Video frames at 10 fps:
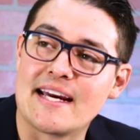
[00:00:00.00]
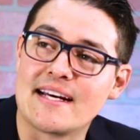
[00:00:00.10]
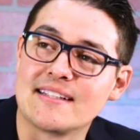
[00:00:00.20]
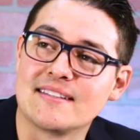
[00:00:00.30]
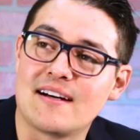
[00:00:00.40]

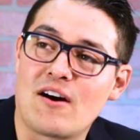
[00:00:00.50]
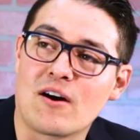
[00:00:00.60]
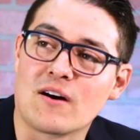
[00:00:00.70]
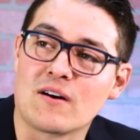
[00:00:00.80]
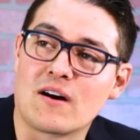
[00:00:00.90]
And
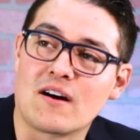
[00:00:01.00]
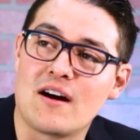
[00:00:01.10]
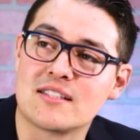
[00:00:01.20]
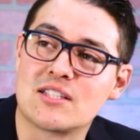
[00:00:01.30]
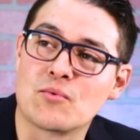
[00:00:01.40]
our
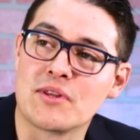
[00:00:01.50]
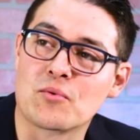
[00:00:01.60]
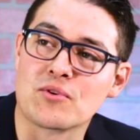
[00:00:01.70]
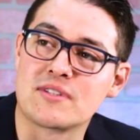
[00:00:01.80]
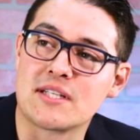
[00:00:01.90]
odds to win the
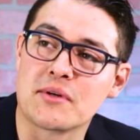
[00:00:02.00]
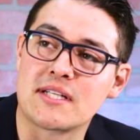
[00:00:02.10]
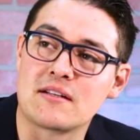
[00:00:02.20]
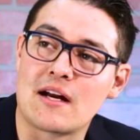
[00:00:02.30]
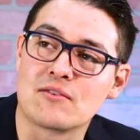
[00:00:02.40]
World Series
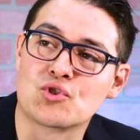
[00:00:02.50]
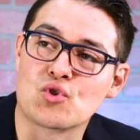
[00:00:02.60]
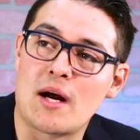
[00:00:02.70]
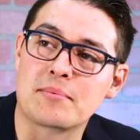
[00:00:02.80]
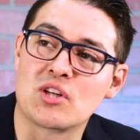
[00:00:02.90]
have now
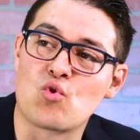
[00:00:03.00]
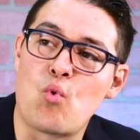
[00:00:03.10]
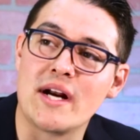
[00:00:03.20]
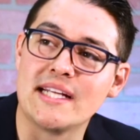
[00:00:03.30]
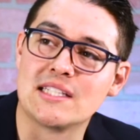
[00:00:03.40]
dropped to
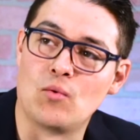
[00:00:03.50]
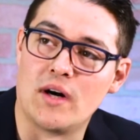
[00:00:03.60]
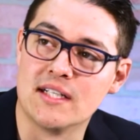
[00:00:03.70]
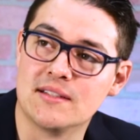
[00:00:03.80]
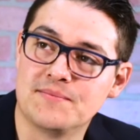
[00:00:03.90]
20-1.